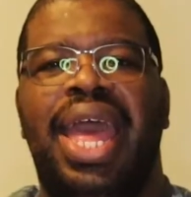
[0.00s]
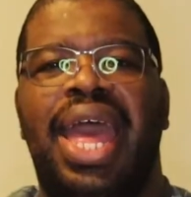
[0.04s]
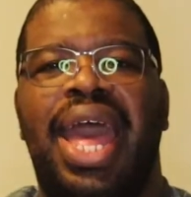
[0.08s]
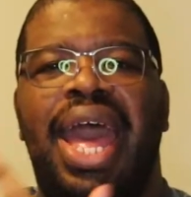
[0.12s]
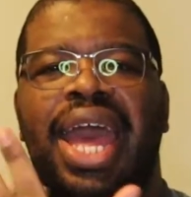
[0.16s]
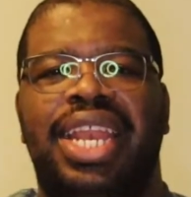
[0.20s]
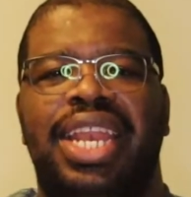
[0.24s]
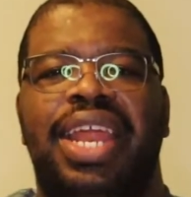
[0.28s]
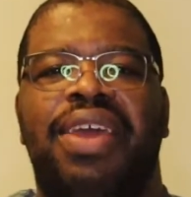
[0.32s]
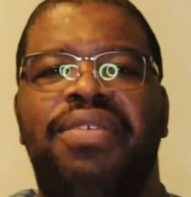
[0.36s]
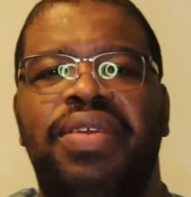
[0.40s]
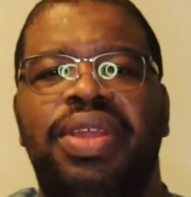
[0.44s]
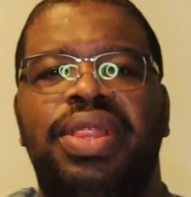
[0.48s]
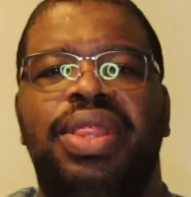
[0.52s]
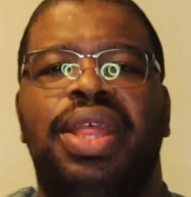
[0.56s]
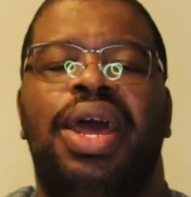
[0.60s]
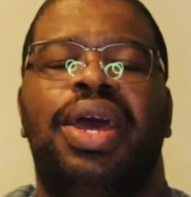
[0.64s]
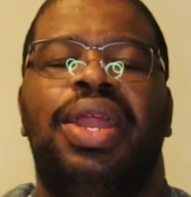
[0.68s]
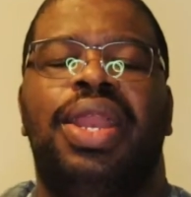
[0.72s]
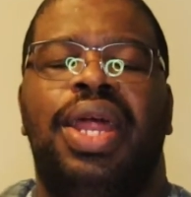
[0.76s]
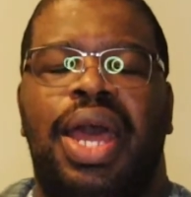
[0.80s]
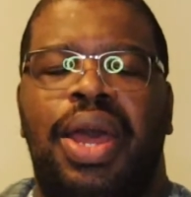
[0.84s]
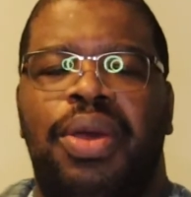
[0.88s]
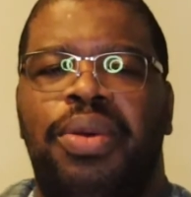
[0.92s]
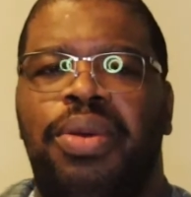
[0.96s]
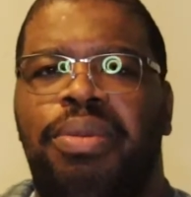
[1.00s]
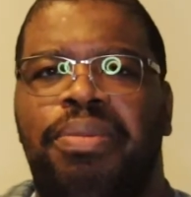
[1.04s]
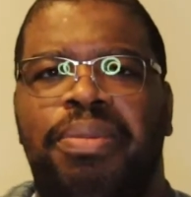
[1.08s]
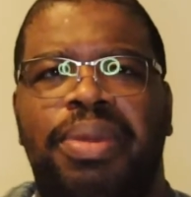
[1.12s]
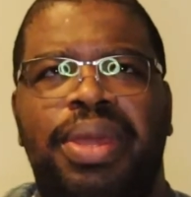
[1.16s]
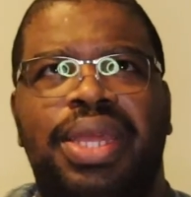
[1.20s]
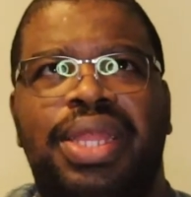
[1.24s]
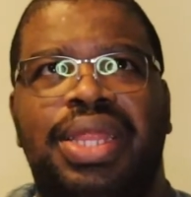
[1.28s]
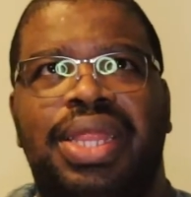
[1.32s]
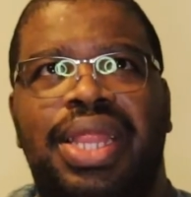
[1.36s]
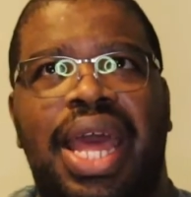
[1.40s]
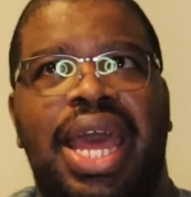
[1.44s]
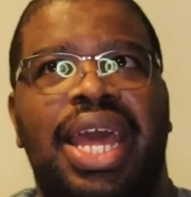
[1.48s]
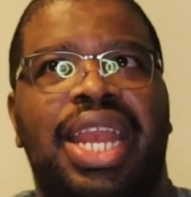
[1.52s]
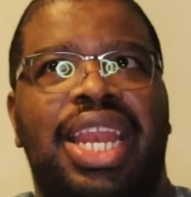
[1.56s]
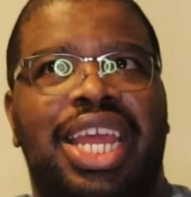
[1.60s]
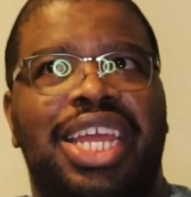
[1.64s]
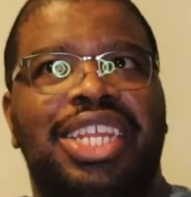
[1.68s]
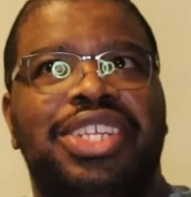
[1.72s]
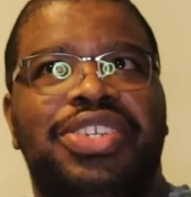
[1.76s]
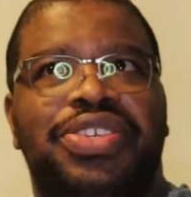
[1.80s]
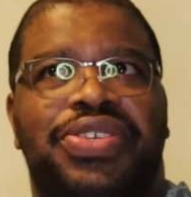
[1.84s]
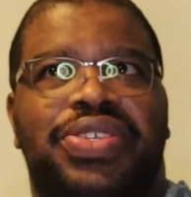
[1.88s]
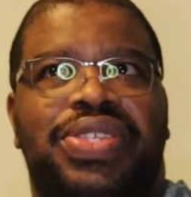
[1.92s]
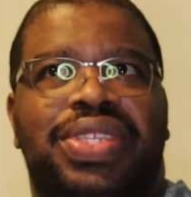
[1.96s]
I never thought I would be that
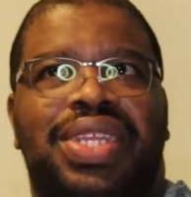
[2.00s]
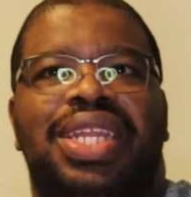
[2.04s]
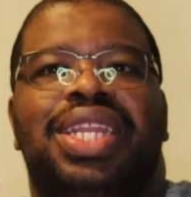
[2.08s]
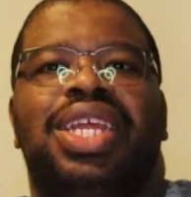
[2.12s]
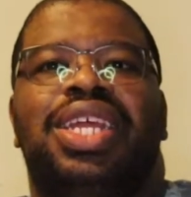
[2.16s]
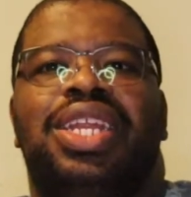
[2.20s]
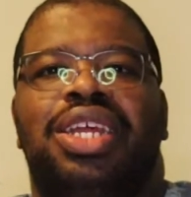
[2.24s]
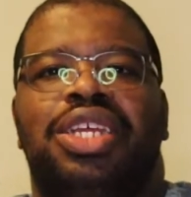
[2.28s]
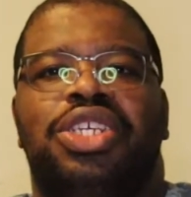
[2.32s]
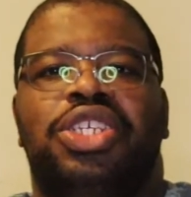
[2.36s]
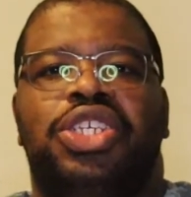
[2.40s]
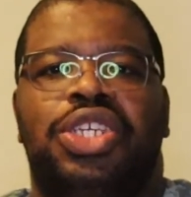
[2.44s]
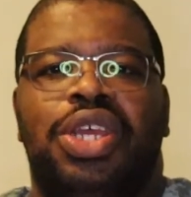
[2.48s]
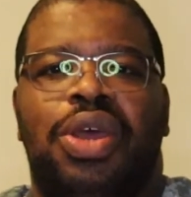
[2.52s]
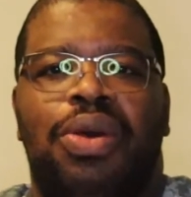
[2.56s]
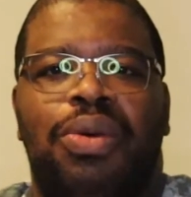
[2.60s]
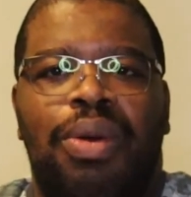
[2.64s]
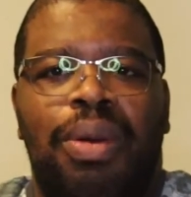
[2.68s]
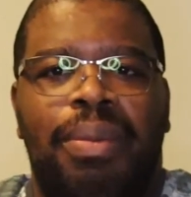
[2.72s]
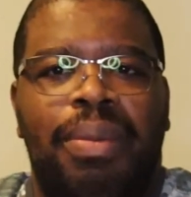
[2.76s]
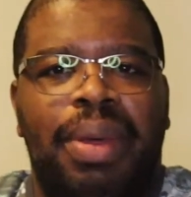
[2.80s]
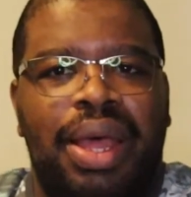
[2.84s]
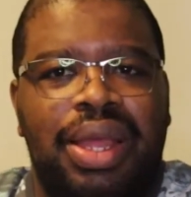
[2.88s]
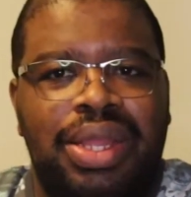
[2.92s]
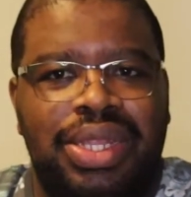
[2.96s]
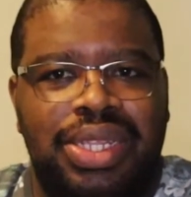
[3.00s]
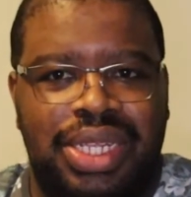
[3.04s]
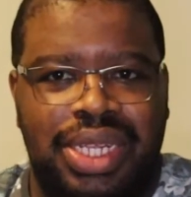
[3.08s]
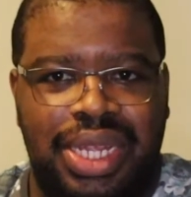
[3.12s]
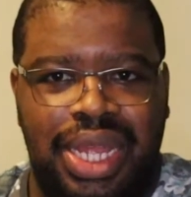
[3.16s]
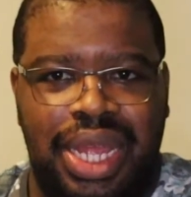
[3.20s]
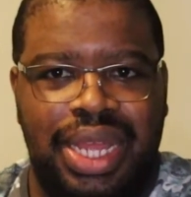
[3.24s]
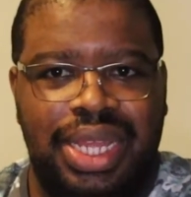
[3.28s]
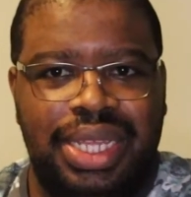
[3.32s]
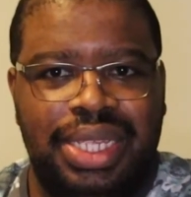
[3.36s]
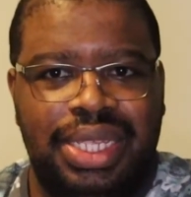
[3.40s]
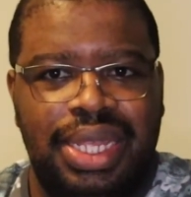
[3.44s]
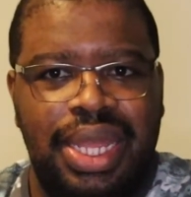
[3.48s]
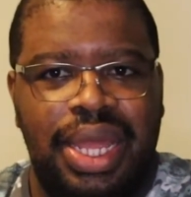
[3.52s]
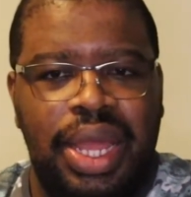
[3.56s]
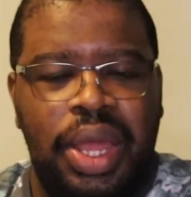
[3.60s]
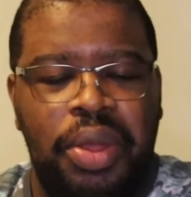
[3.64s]
interested in a show about chess,